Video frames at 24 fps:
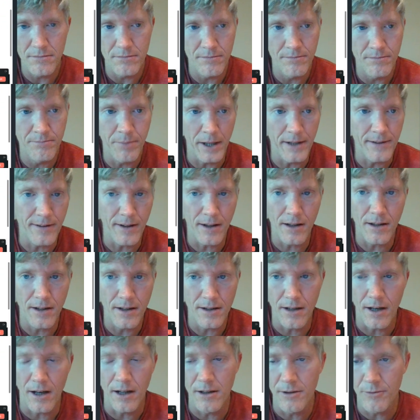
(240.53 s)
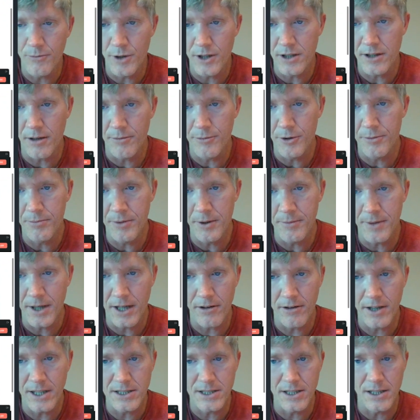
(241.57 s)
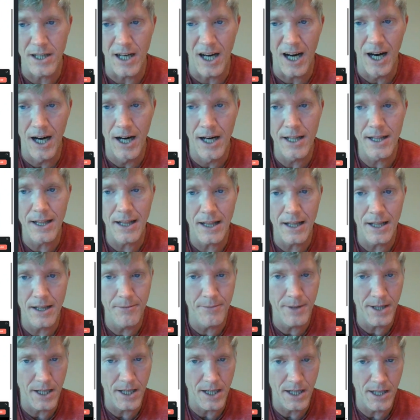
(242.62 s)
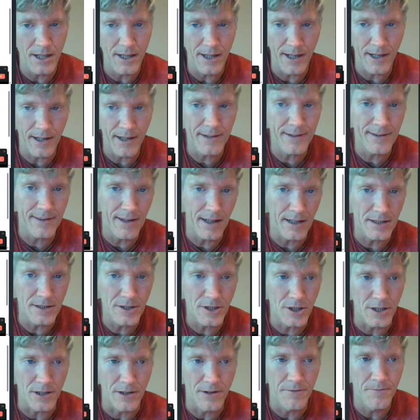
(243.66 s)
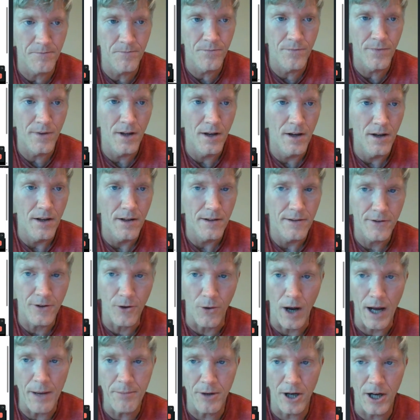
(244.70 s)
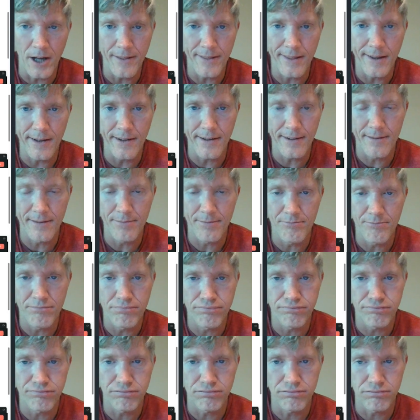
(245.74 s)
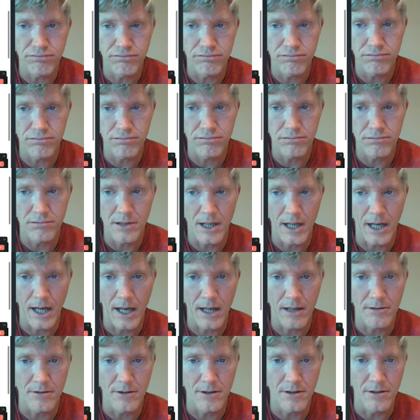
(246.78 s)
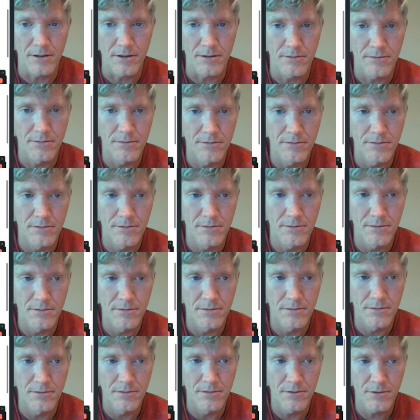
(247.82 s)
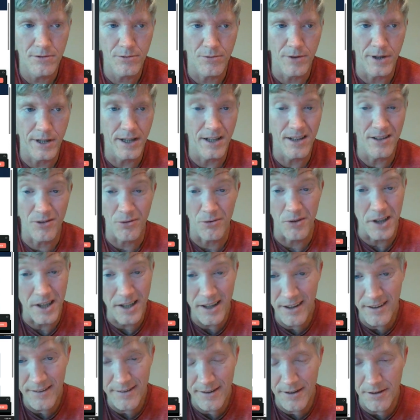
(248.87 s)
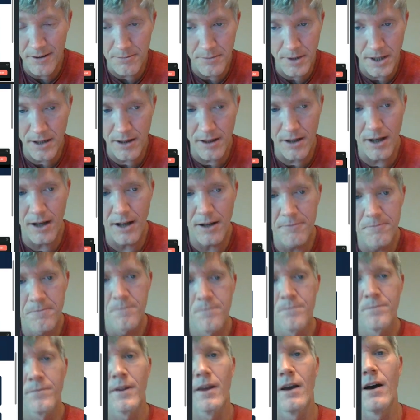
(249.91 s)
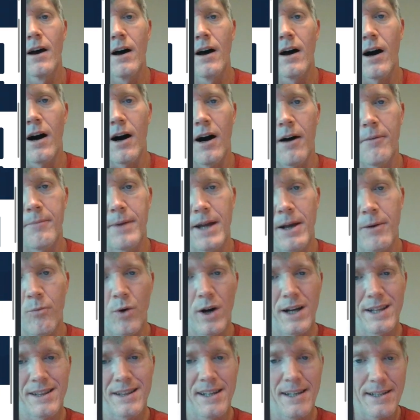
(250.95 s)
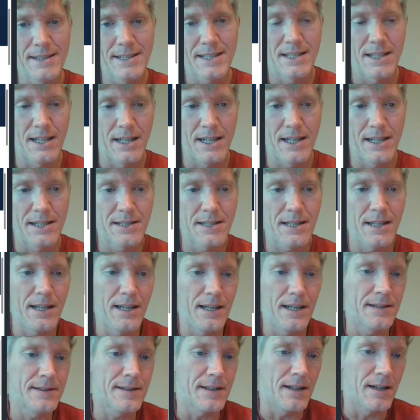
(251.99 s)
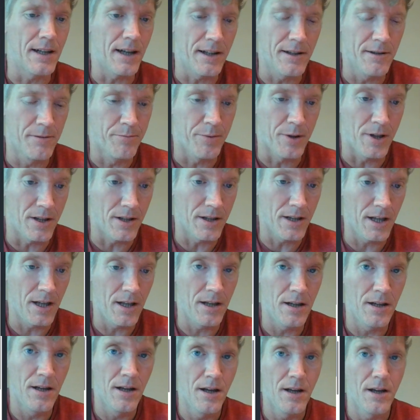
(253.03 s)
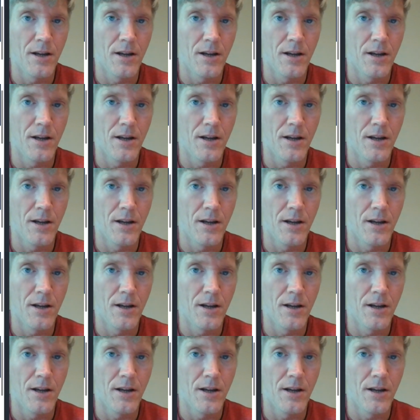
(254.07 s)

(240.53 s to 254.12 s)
basically the all-in-one WP migration unlimited extension. So I bought this, I don't know, 2020, something like that. And what this does, it's another plugin